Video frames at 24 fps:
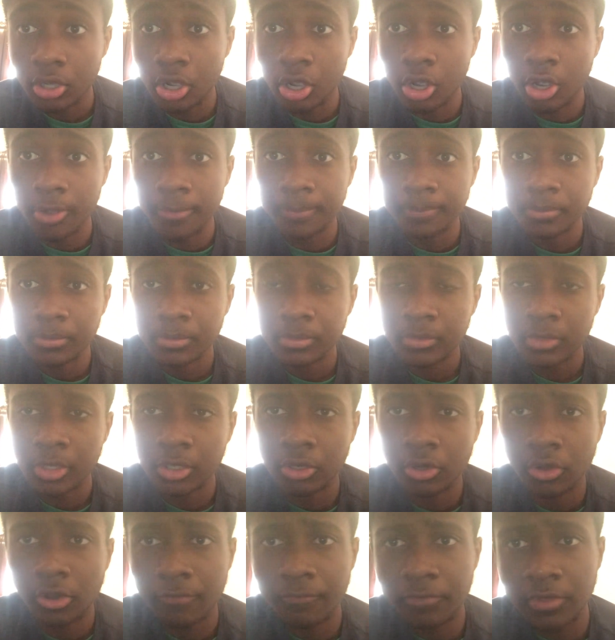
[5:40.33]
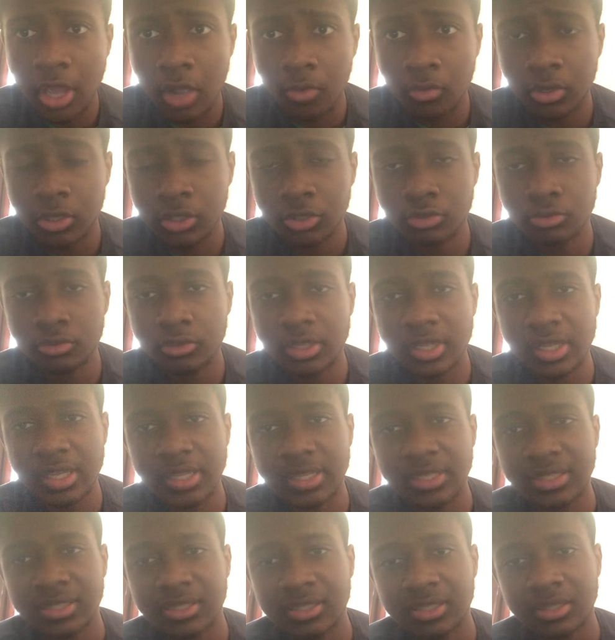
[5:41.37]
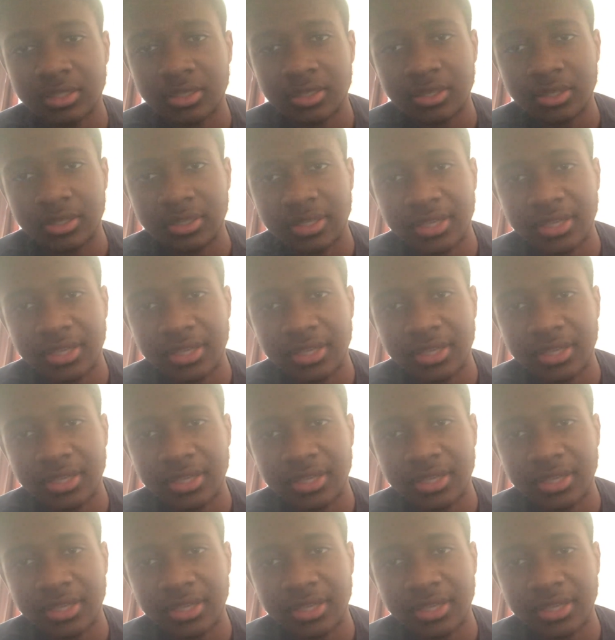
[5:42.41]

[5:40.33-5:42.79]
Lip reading: Another V I want to do is